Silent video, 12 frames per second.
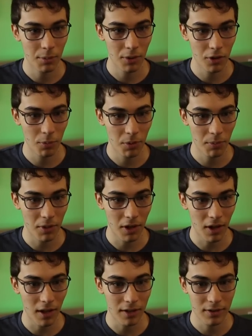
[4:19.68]
I'm gonna open up the
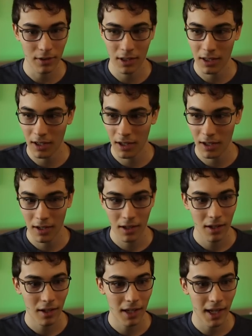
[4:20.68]
console here.
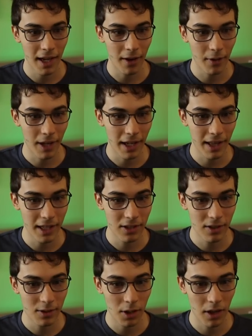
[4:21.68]
Yeah, okay, that's
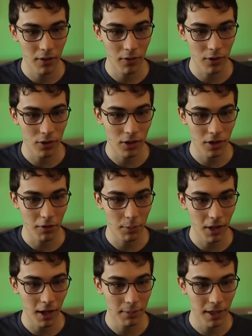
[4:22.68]
just their version of
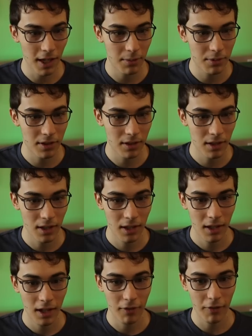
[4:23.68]
prop types.
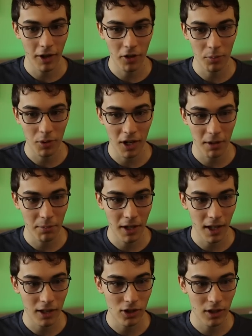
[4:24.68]
Invalid prop,
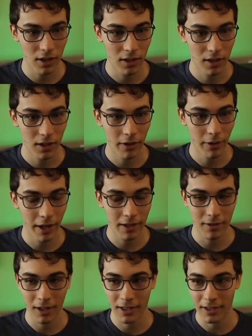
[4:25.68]
gotcha.
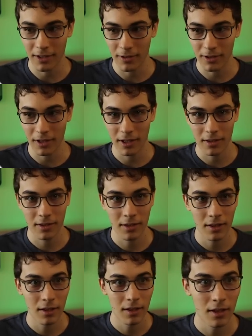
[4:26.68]
Okay, so that's useless.
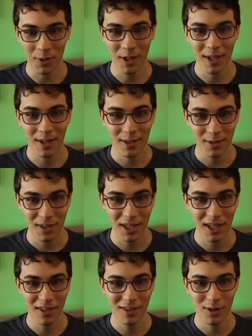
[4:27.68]
Okay,
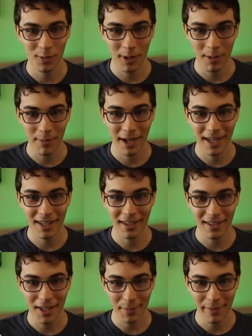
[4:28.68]
okay, two-way
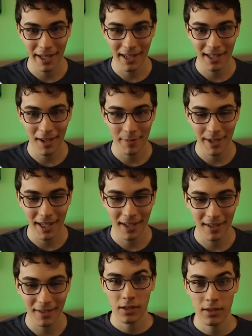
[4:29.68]
binding, not bad, not
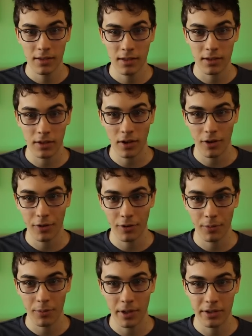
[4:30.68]
bad. It's easy to
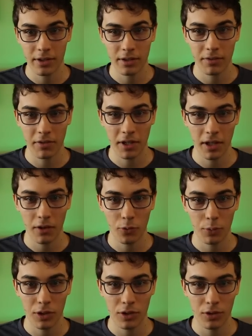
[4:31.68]
toggle the presence of an
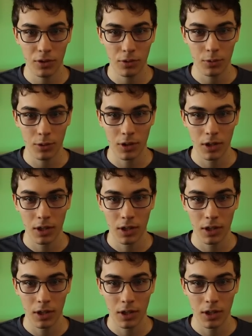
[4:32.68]
element too.